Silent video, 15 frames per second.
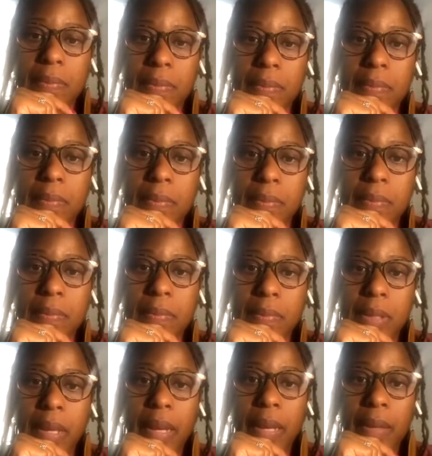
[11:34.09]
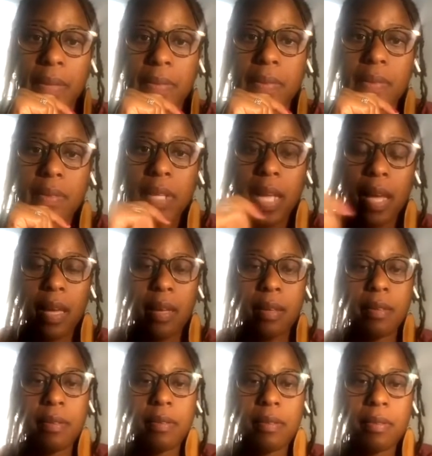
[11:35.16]

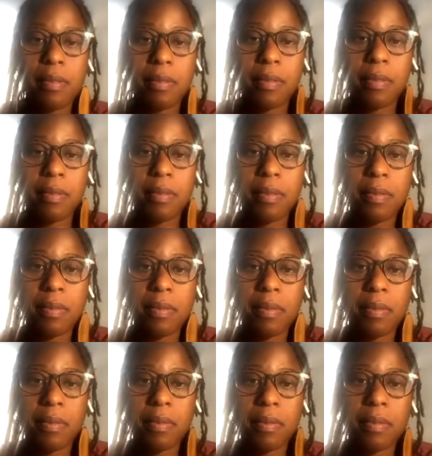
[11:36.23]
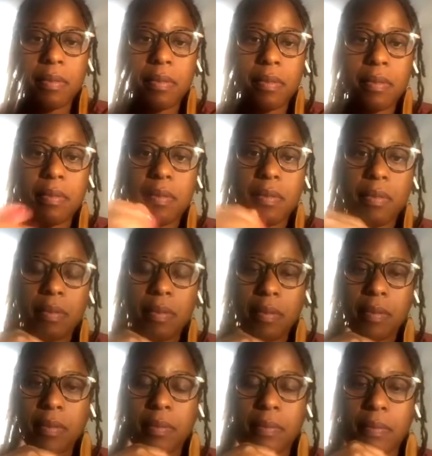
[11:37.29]

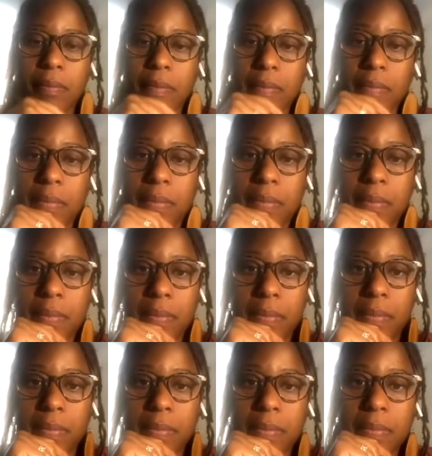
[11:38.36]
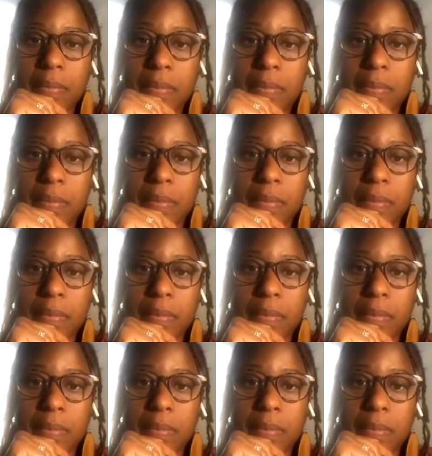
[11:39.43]
[no speech]